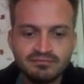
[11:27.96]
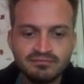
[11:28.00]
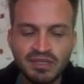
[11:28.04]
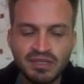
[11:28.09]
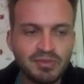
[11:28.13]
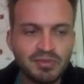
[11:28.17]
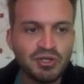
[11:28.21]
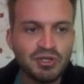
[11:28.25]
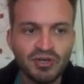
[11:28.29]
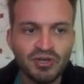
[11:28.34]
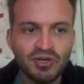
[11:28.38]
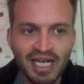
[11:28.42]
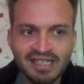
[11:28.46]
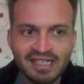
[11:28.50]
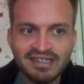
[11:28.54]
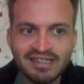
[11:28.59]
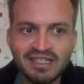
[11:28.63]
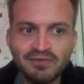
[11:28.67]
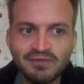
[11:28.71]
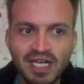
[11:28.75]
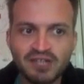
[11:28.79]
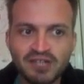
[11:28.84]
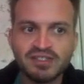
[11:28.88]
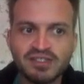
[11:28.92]
maybe your
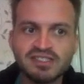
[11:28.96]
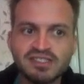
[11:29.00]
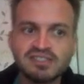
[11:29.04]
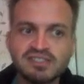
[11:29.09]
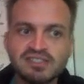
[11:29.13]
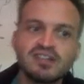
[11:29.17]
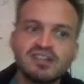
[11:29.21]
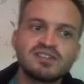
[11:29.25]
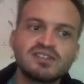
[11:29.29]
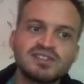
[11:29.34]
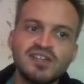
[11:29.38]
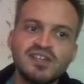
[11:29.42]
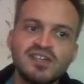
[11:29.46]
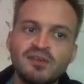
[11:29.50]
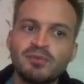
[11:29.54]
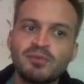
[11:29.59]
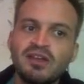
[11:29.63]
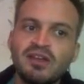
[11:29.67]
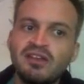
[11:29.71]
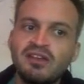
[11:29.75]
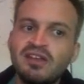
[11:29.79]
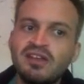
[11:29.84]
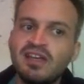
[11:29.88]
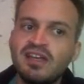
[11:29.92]
antivirus starts
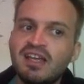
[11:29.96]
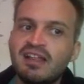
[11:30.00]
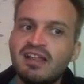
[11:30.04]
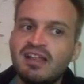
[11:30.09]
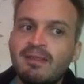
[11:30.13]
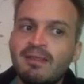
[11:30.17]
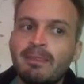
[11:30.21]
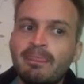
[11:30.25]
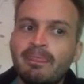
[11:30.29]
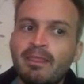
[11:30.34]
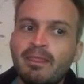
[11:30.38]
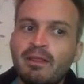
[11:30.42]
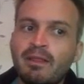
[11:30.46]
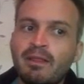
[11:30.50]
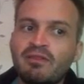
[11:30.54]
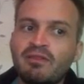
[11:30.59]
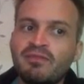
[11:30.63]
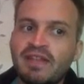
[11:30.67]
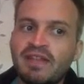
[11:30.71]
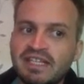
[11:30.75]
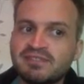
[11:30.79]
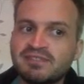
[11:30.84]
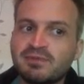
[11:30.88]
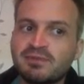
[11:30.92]
up.
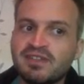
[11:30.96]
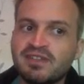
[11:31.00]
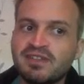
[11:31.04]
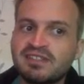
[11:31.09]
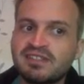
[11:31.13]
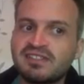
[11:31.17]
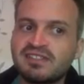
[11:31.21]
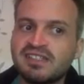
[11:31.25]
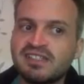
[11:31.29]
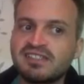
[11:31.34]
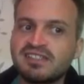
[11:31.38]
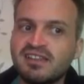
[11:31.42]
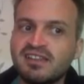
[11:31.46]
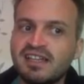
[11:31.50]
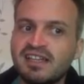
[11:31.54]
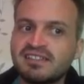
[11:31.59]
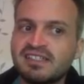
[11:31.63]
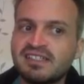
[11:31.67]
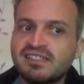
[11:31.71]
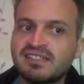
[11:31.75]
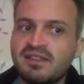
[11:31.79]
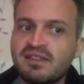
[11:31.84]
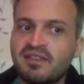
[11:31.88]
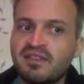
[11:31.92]
That's what this
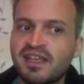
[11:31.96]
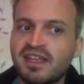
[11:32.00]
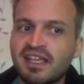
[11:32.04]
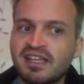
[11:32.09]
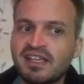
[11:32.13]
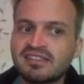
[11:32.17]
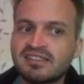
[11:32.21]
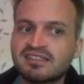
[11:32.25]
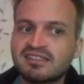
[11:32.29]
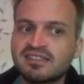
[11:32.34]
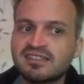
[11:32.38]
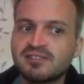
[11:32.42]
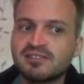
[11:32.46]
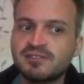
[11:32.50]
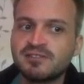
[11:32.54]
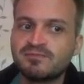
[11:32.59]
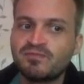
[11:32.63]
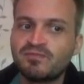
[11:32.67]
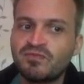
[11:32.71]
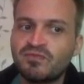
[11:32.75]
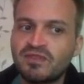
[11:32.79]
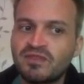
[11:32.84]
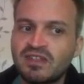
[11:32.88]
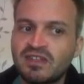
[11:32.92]
initialization thing is.
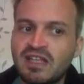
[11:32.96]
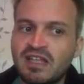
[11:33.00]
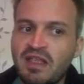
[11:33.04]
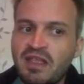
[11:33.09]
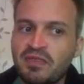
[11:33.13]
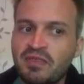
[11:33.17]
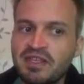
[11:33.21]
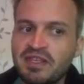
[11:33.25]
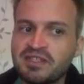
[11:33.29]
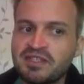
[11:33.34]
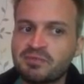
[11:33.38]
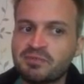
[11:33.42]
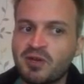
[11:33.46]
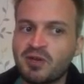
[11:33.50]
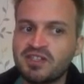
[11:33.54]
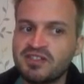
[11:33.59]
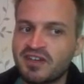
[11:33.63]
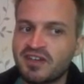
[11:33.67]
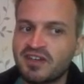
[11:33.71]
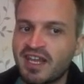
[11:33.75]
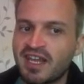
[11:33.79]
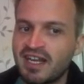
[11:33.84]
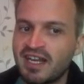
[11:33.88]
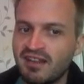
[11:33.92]
These
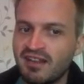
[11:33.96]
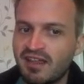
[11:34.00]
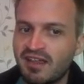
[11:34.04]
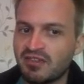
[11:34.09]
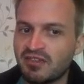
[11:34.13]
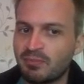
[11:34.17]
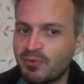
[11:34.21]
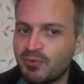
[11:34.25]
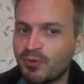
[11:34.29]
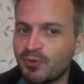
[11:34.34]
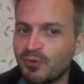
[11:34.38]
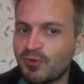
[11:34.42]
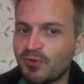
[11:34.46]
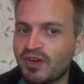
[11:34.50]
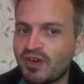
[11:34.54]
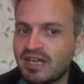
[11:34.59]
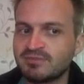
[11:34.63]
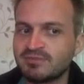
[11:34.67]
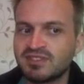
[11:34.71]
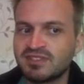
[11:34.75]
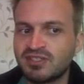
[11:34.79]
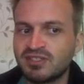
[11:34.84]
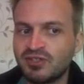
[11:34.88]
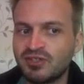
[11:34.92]
ones are kind of like the
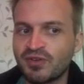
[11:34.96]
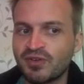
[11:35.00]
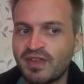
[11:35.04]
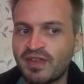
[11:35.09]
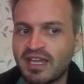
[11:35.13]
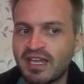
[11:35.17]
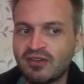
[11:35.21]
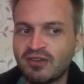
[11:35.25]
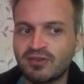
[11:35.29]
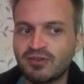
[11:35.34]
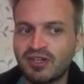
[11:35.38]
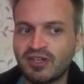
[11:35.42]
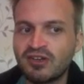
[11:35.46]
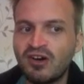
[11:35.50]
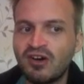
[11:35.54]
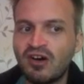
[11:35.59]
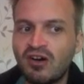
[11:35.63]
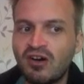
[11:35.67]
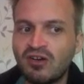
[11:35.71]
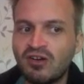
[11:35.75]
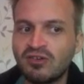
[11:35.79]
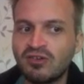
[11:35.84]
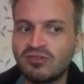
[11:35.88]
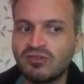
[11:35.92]
programs that you're then going to
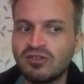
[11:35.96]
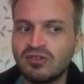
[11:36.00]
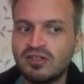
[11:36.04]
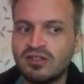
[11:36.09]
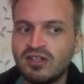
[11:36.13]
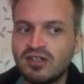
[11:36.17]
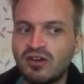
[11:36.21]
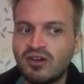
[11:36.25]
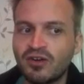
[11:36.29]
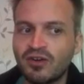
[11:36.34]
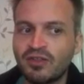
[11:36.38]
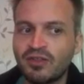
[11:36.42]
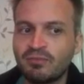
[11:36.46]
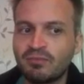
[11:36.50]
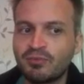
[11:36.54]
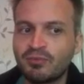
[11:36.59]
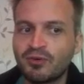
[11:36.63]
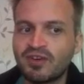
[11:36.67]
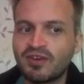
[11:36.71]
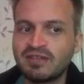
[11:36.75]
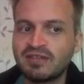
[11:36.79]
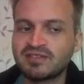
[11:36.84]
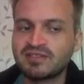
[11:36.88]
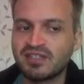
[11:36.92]
call, or the
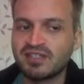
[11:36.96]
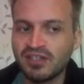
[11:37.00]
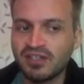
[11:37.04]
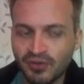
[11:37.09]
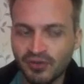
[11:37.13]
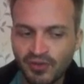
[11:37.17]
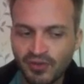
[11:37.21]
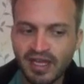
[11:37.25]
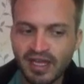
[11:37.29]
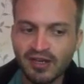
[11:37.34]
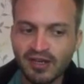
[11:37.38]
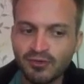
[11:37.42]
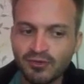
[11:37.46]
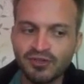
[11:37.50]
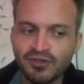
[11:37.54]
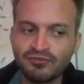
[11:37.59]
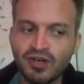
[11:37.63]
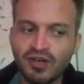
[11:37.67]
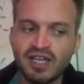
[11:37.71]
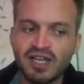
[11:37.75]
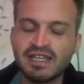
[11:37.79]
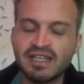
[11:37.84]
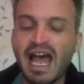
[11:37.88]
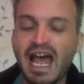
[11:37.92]
programs that you're then going to
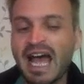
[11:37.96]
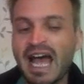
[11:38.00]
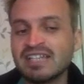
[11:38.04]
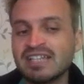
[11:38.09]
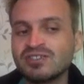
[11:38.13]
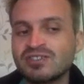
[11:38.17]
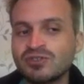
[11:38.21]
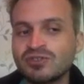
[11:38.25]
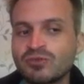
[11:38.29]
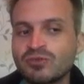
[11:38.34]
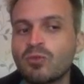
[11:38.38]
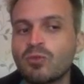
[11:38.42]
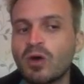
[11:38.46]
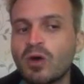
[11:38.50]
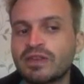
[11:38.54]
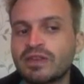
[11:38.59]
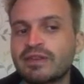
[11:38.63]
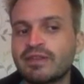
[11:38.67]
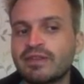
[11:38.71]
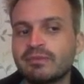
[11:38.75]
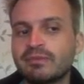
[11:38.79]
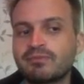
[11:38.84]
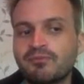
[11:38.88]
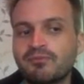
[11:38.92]
run as you
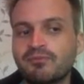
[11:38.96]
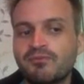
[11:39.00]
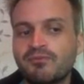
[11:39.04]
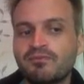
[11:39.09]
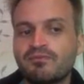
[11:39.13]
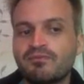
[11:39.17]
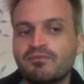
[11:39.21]
want them.